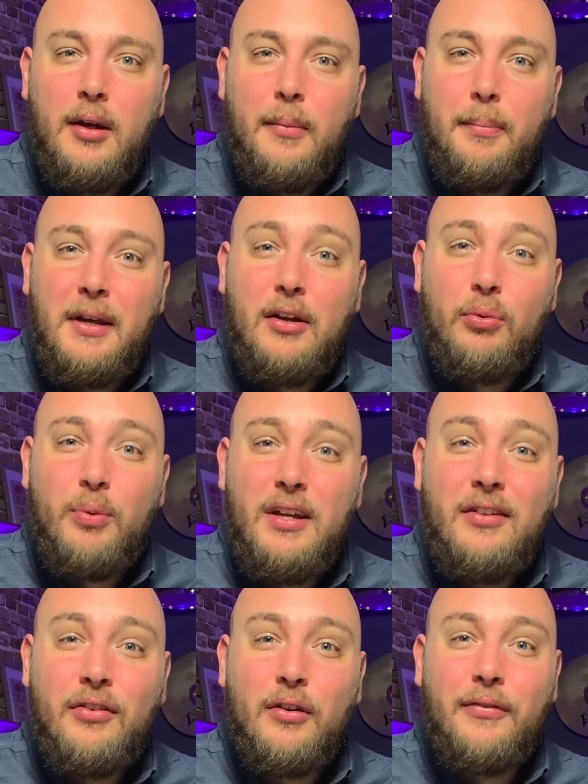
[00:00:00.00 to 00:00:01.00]
because we
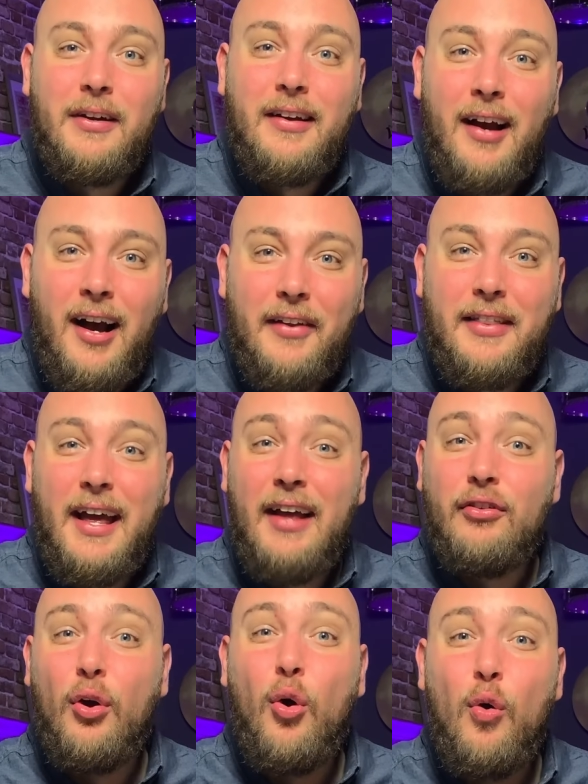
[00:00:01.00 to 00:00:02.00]
serve a God that
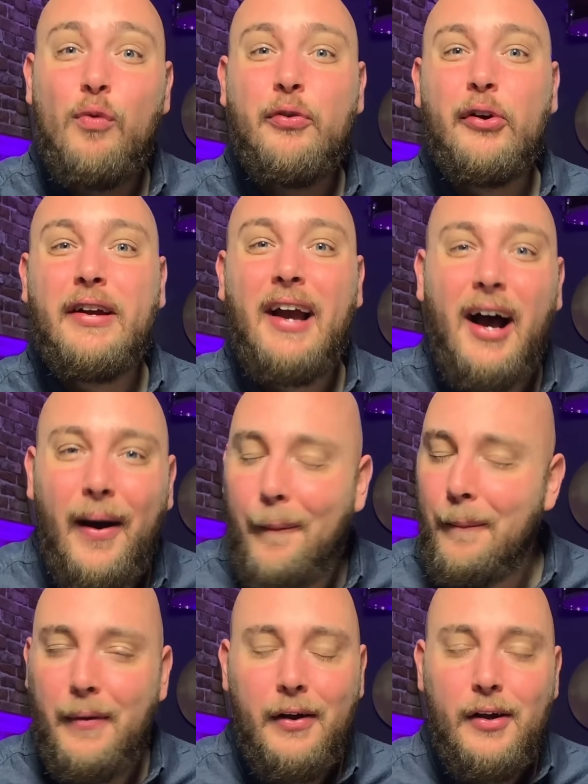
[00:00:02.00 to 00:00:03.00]
has
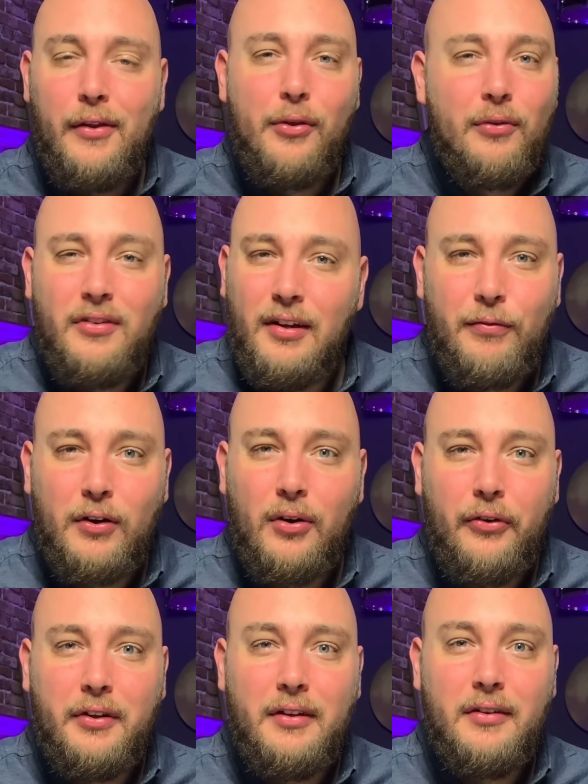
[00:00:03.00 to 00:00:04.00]
overcome those
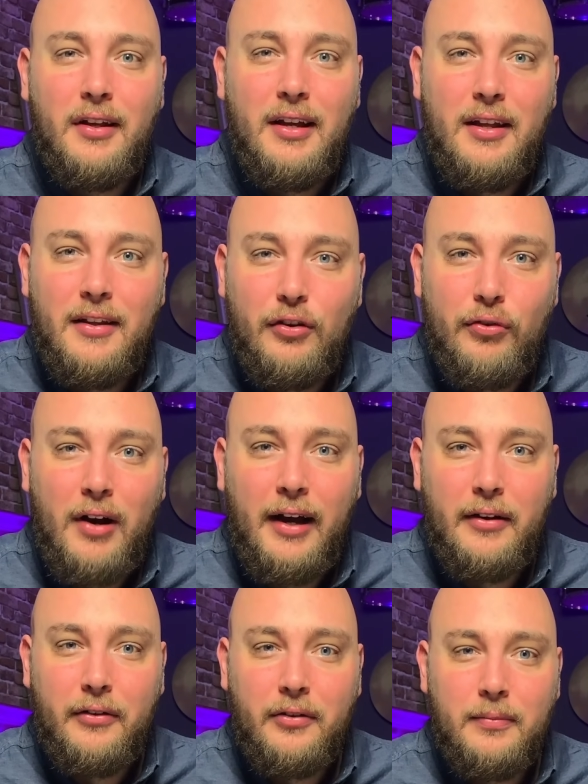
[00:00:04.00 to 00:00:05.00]
difficulties in these
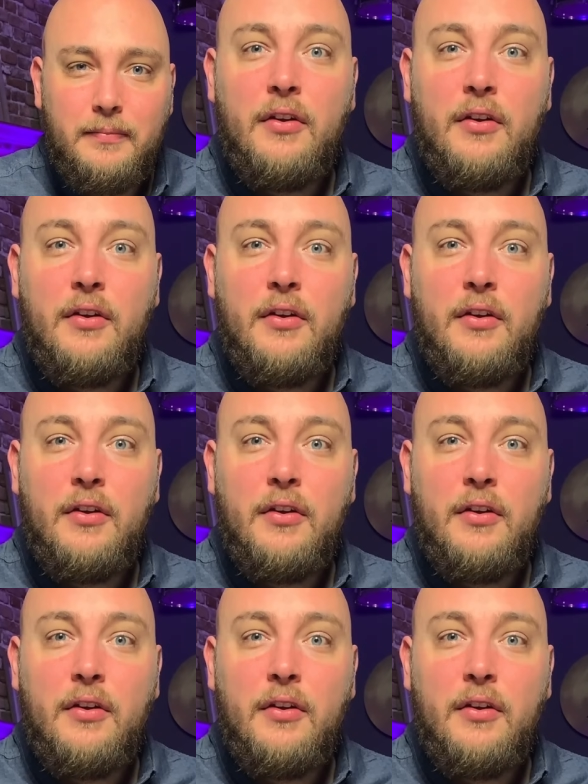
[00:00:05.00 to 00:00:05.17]
trials.